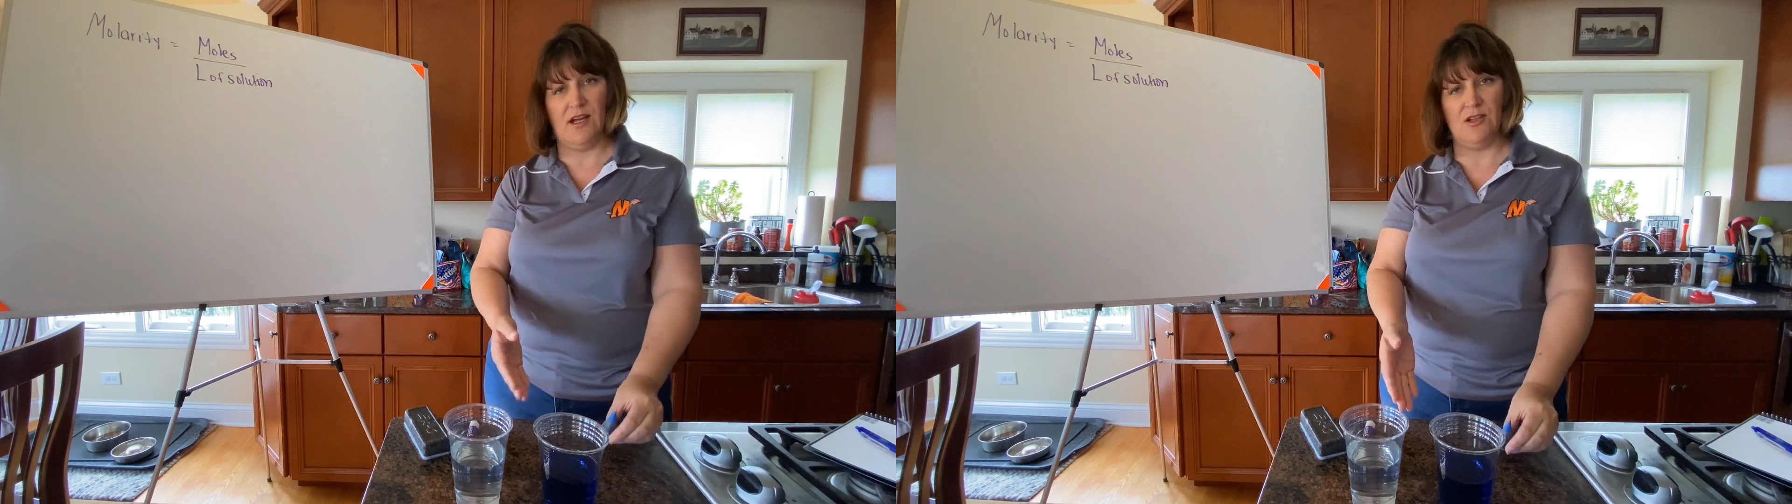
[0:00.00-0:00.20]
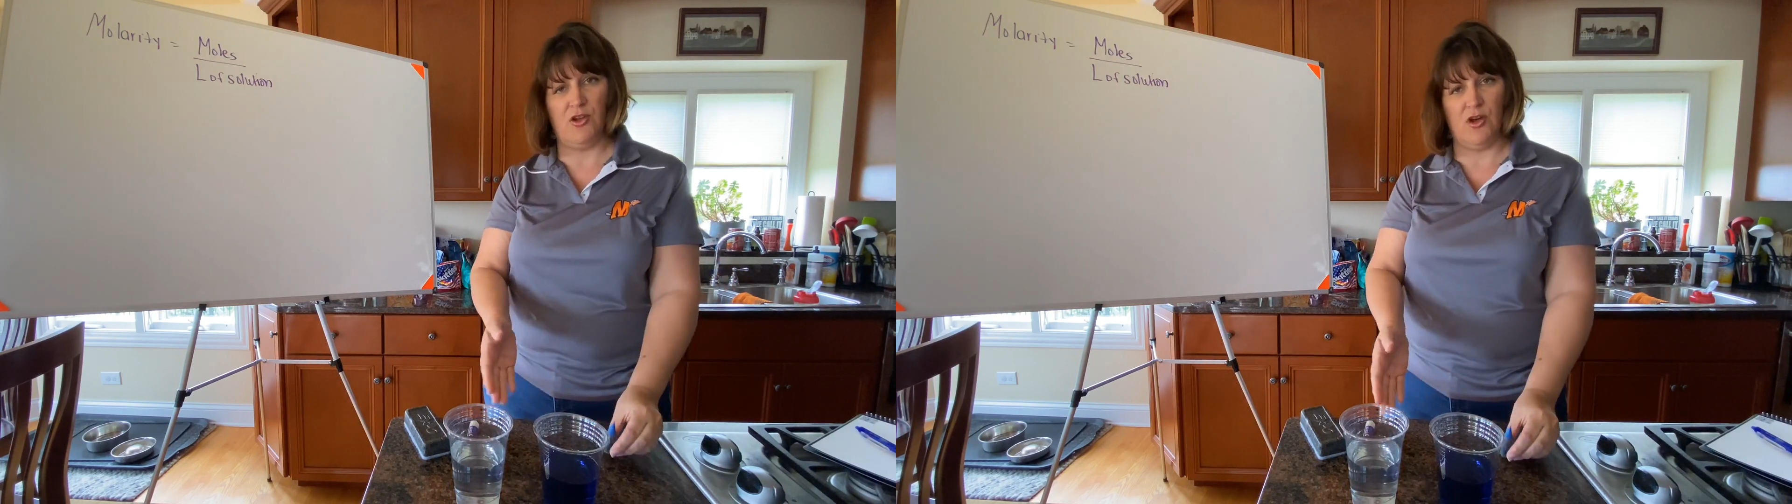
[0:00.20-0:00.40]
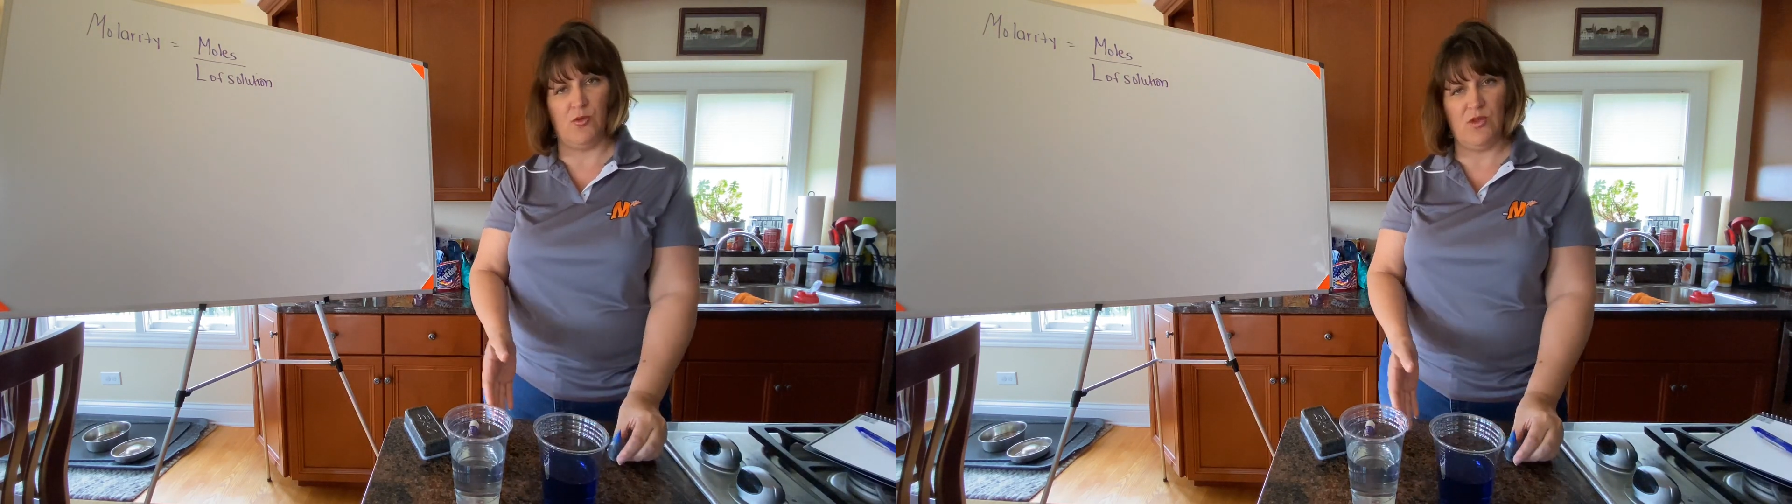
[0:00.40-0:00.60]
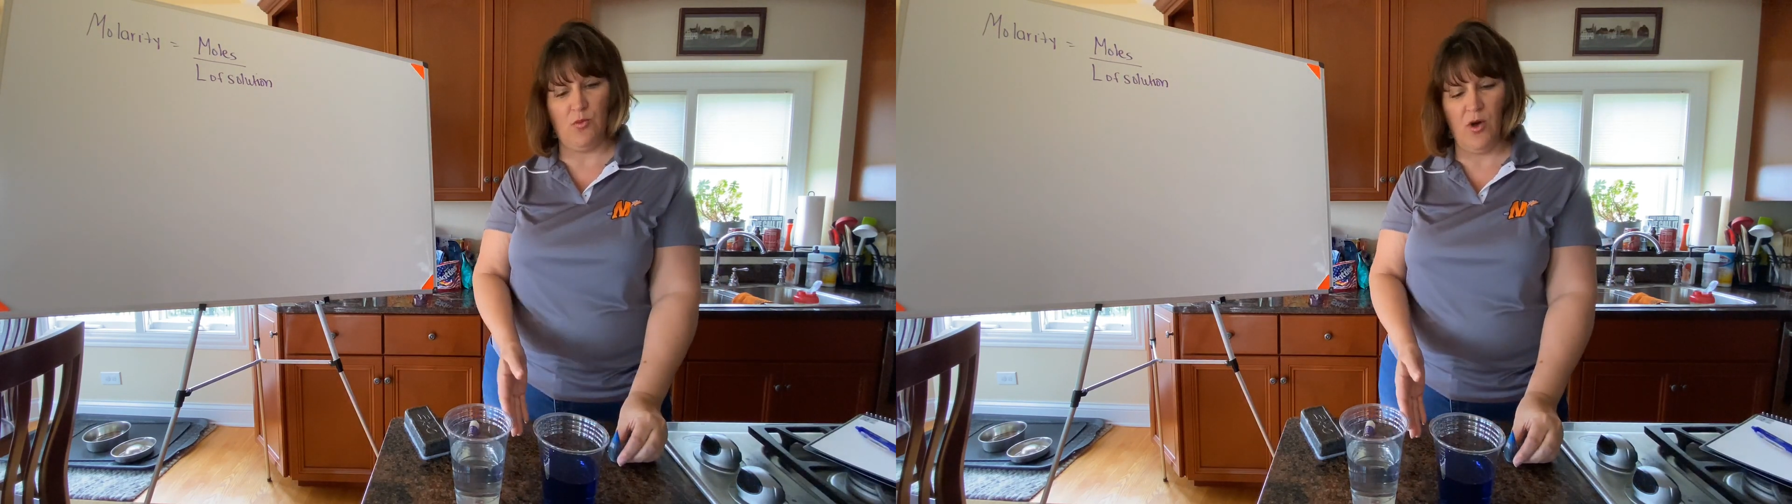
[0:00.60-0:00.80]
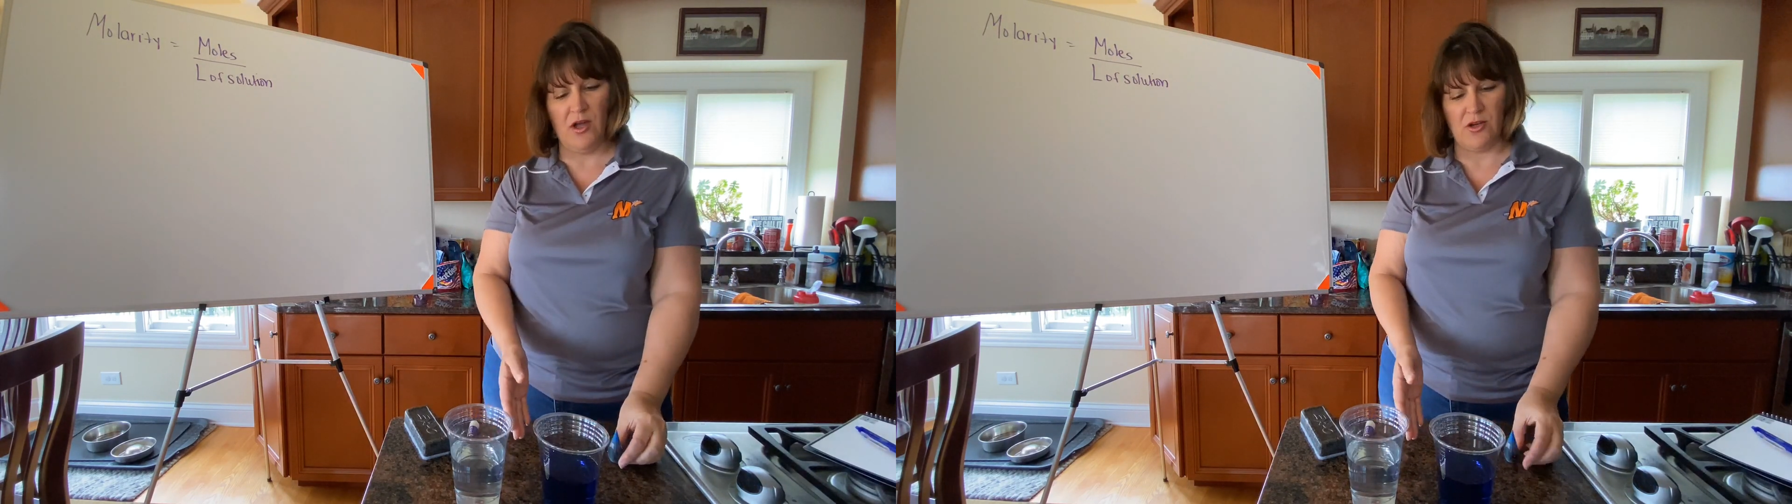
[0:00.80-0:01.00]
along
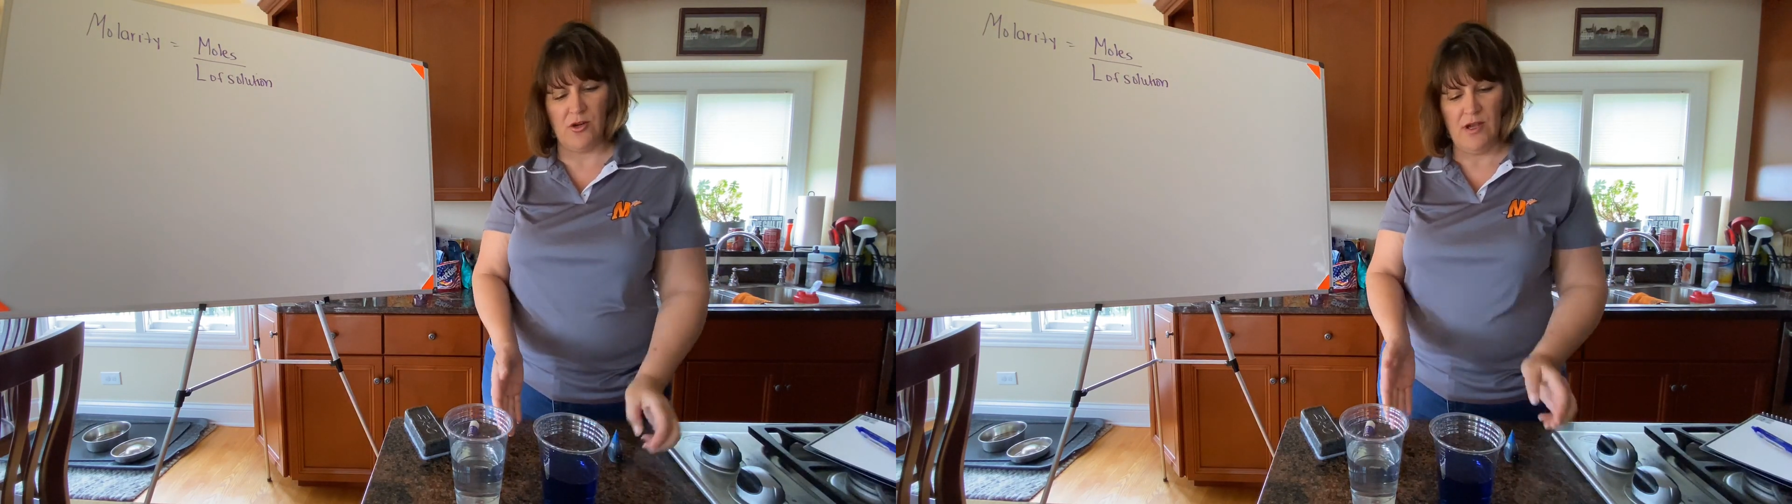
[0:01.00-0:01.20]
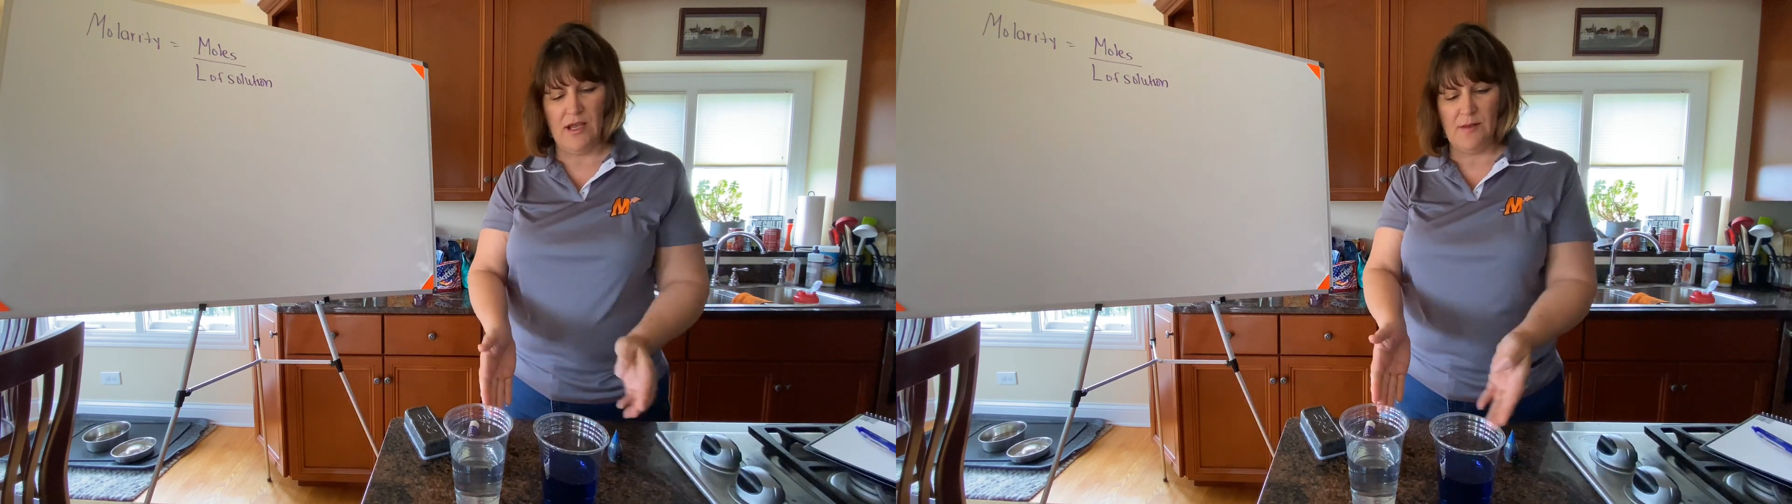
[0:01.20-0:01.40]
with water.